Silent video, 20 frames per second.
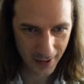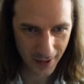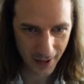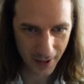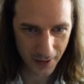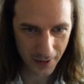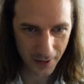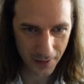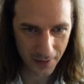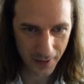
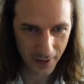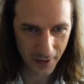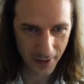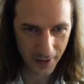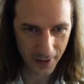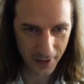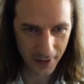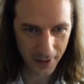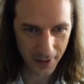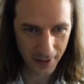I don't
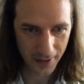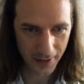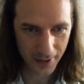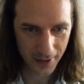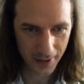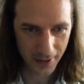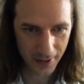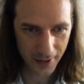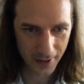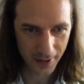think...
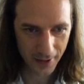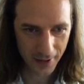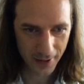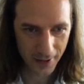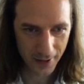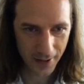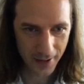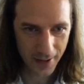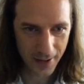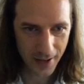
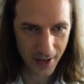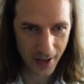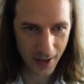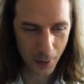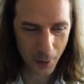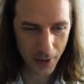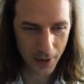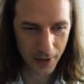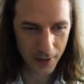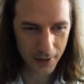Yeah,
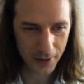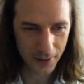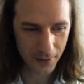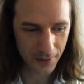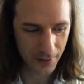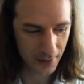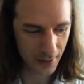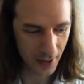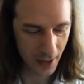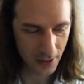why does
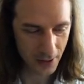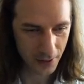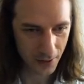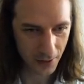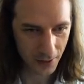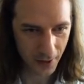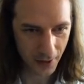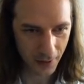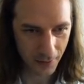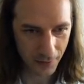it
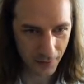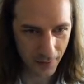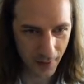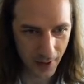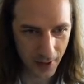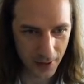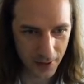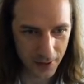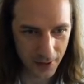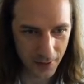unlocking
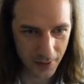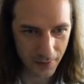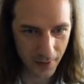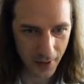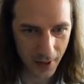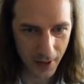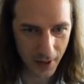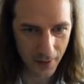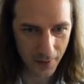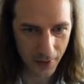fails if
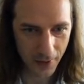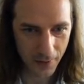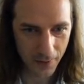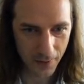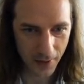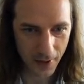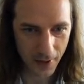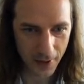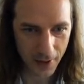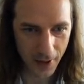even
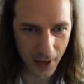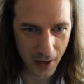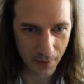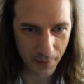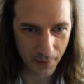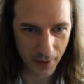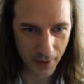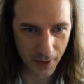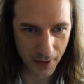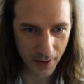if I
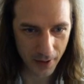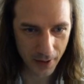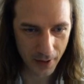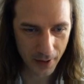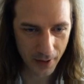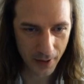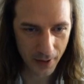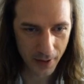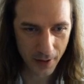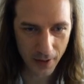type in
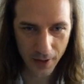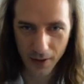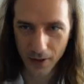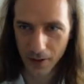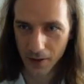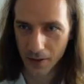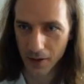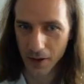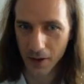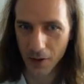
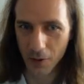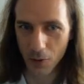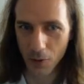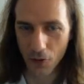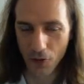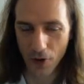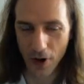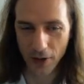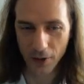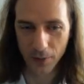the
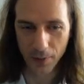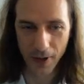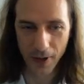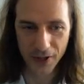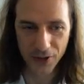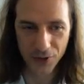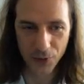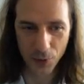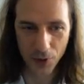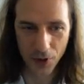correct
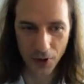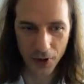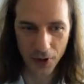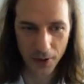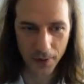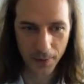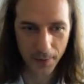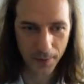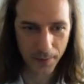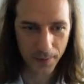password?
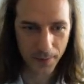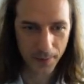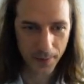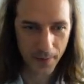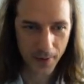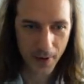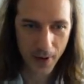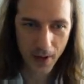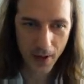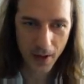
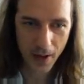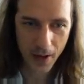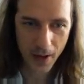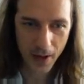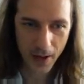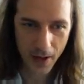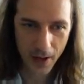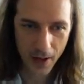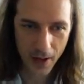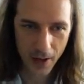
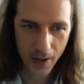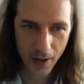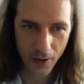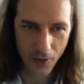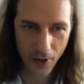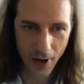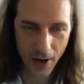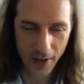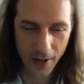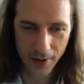
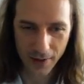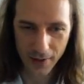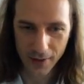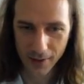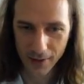All right.